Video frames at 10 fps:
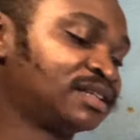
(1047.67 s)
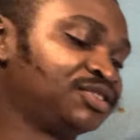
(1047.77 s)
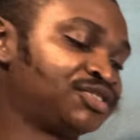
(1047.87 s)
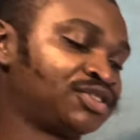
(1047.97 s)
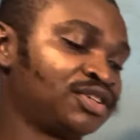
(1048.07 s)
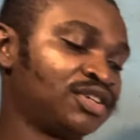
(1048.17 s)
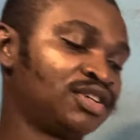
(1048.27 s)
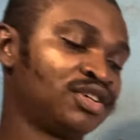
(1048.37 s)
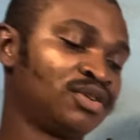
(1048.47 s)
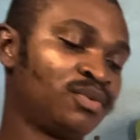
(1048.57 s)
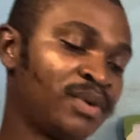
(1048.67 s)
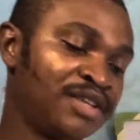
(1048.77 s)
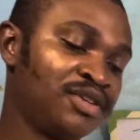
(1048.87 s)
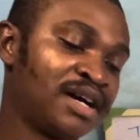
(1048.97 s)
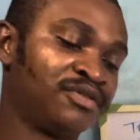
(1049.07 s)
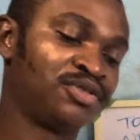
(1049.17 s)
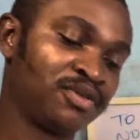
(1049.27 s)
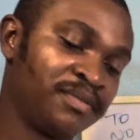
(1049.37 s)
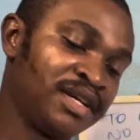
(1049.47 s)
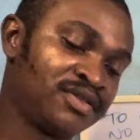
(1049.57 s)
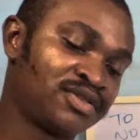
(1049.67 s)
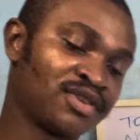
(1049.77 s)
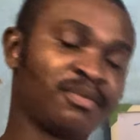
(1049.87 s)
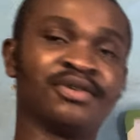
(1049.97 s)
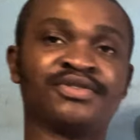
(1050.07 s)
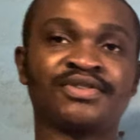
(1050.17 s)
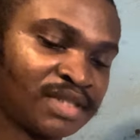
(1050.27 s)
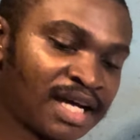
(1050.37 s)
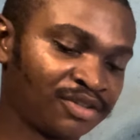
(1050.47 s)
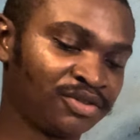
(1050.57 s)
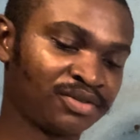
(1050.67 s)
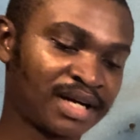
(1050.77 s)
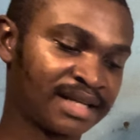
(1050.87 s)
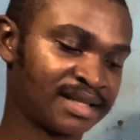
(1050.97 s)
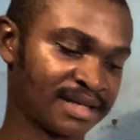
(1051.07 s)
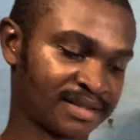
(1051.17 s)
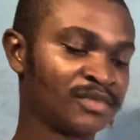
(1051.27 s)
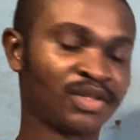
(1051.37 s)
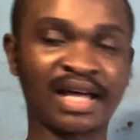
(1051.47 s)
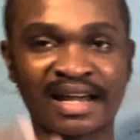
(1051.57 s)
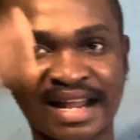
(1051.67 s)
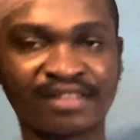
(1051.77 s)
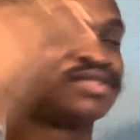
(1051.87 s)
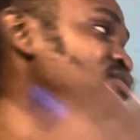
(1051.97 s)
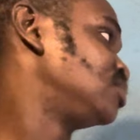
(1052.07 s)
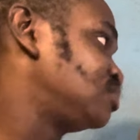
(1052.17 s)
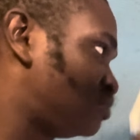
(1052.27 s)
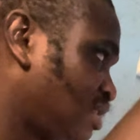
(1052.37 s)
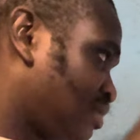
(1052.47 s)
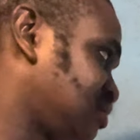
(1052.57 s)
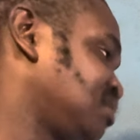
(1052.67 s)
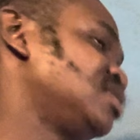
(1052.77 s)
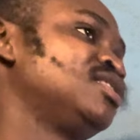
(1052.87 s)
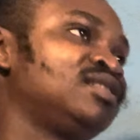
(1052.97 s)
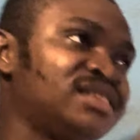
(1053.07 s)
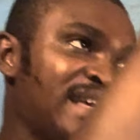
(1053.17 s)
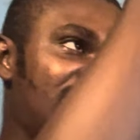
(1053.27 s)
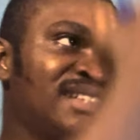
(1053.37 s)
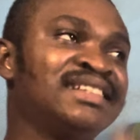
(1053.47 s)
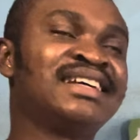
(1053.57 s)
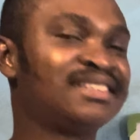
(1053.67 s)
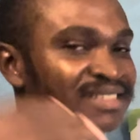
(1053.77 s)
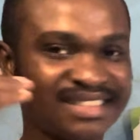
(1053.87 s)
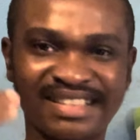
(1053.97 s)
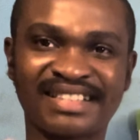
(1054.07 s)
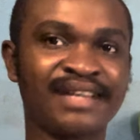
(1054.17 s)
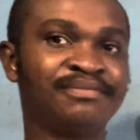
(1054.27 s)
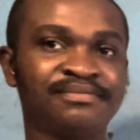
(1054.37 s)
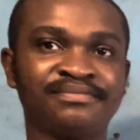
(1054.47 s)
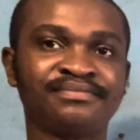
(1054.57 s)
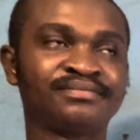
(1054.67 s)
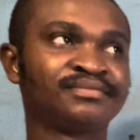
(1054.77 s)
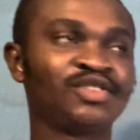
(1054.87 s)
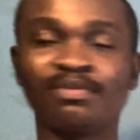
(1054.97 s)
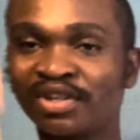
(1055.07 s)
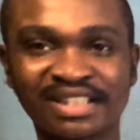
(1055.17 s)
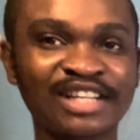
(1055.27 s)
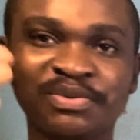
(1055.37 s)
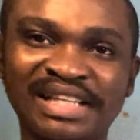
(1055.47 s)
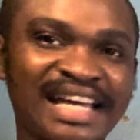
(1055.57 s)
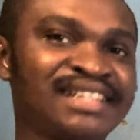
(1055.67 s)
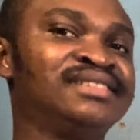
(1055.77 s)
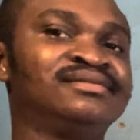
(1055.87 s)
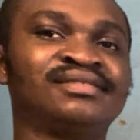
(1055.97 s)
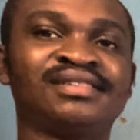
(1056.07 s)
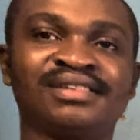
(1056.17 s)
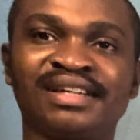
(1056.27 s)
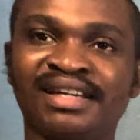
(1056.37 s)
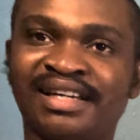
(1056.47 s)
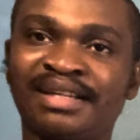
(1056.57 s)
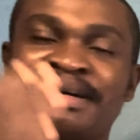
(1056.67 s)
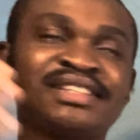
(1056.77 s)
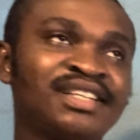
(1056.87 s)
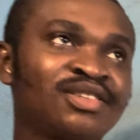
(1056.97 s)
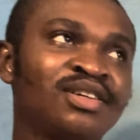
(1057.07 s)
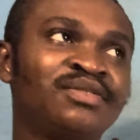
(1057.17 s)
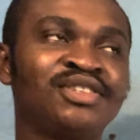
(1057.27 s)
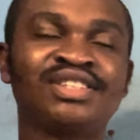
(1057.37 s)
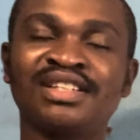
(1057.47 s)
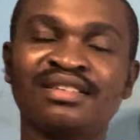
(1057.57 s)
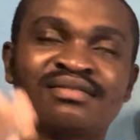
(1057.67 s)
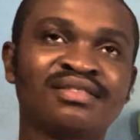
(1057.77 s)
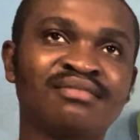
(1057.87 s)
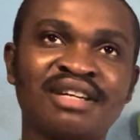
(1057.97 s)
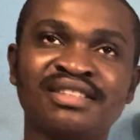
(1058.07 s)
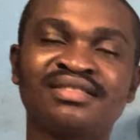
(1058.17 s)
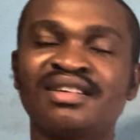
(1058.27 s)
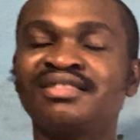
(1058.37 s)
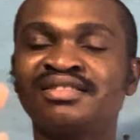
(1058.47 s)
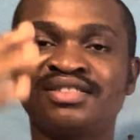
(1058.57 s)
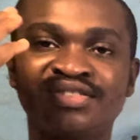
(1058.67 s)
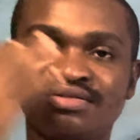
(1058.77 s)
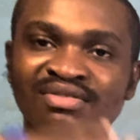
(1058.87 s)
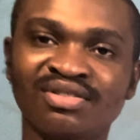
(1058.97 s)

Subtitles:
is when you have disobeyed summons. How do you write that? You now write the heading is the same. You must start with the heading. In the magistrate court of this, in the magistrate district,